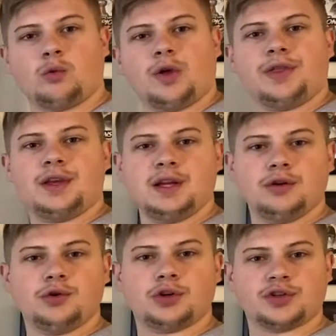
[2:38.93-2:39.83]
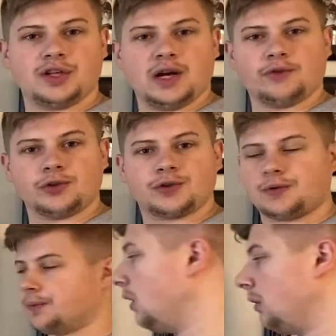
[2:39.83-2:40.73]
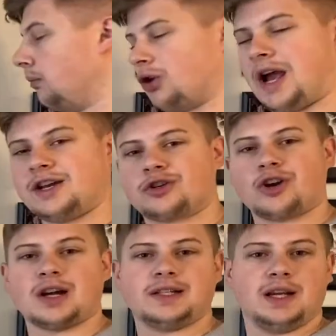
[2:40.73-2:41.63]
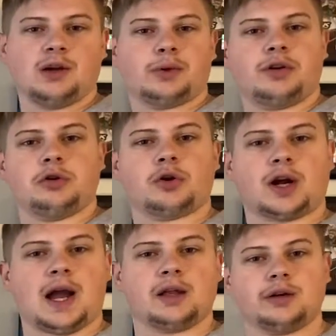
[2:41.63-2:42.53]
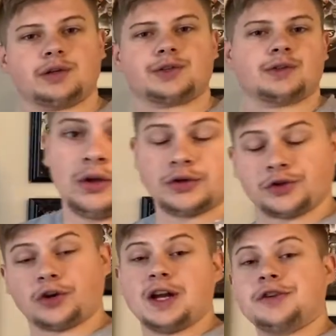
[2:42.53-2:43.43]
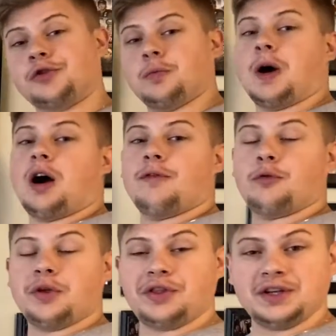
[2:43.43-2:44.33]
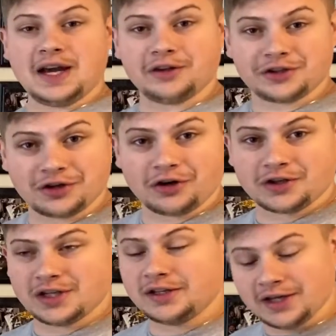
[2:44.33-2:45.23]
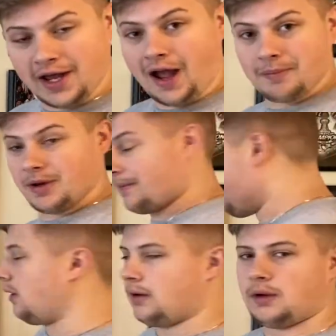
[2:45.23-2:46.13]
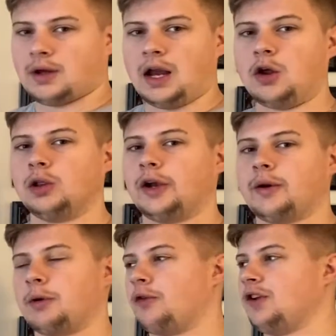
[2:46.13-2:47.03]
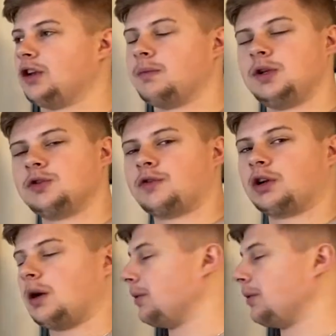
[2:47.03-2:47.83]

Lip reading: with the New Jersey Devils, Brian Trottier with the New York Islanders, Sergei Zubov with the Dallas Stars, that did happen. I know Larry Murphy could be used for a couple